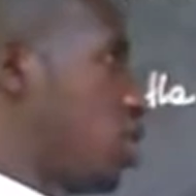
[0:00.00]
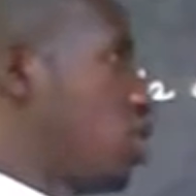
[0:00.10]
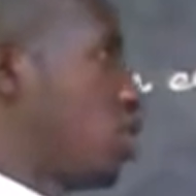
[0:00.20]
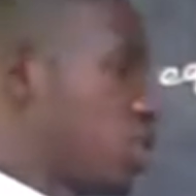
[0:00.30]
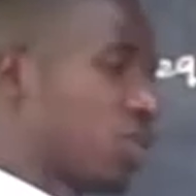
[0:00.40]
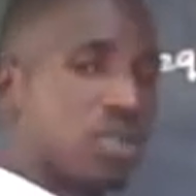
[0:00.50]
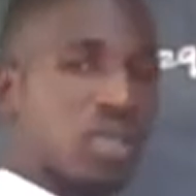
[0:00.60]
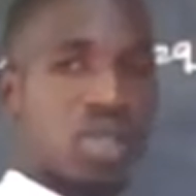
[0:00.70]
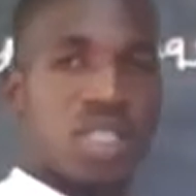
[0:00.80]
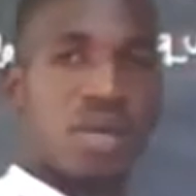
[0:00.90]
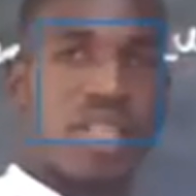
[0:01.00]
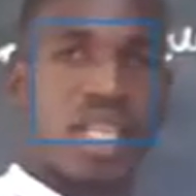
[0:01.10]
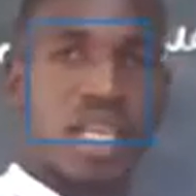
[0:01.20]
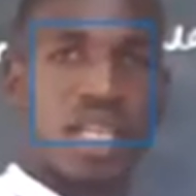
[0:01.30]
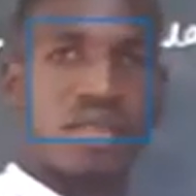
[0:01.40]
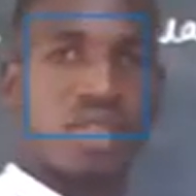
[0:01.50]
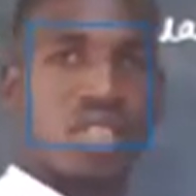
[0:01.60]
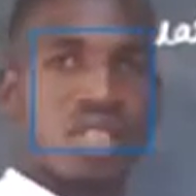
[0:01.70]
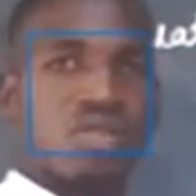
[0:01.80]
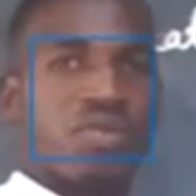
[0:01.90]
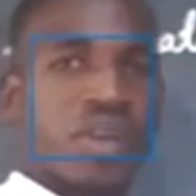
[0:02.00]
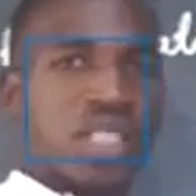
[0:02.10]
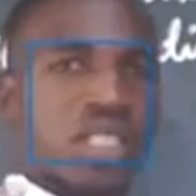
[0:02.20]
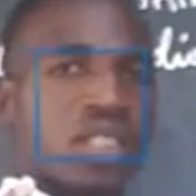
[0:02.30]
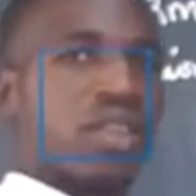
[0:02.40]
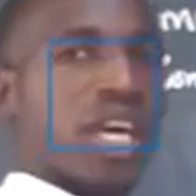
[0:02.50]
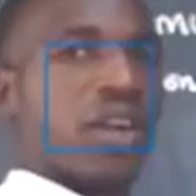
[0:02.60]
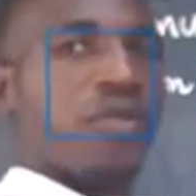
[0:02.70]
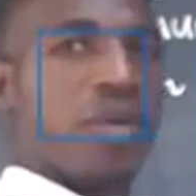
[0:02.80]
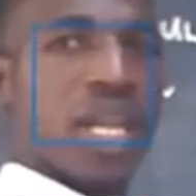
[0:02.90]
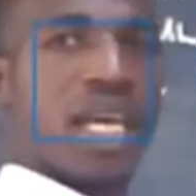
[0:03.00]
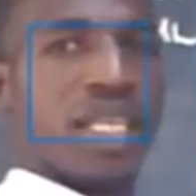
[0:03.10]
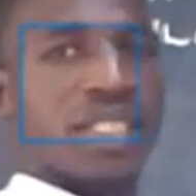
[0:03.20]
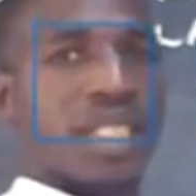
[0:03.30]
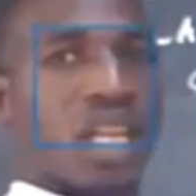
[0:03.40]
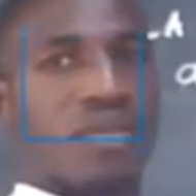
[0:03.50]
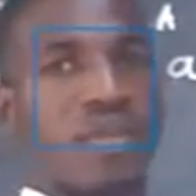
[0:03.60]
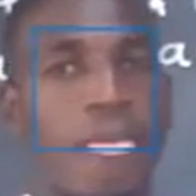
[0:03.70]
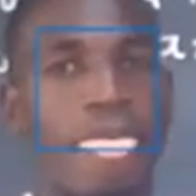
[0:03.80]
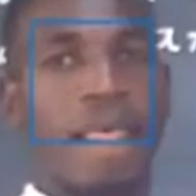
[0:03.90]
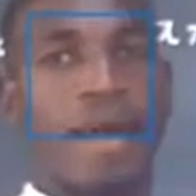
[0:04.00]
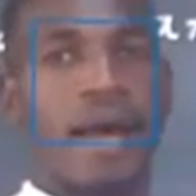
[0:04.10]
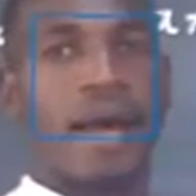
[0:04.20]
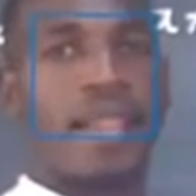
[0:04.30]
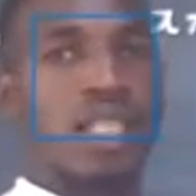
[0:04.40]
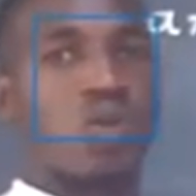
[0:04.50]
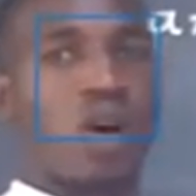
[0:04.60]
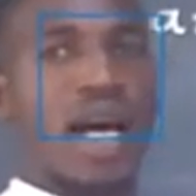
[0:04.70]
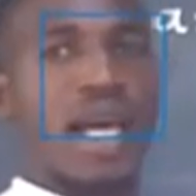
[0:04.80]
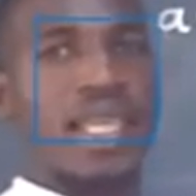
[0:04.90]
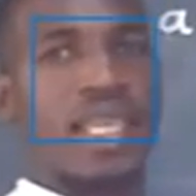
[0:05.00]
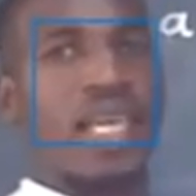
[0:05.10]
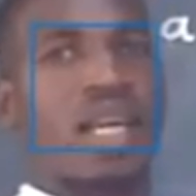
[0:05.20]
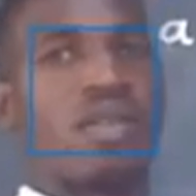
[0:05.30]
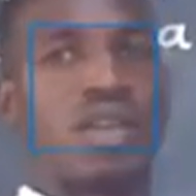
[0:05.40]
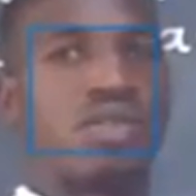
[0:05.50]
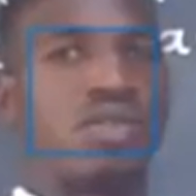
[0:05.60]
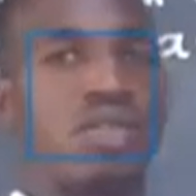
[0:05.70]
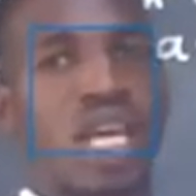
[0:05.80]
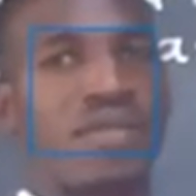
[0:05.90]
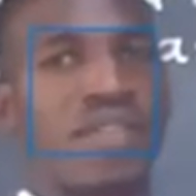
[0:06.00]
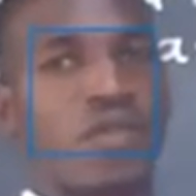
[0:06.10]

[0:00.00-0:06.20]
using bulldozer method, we need to first know that formula itself. And that's why here we are going to derive that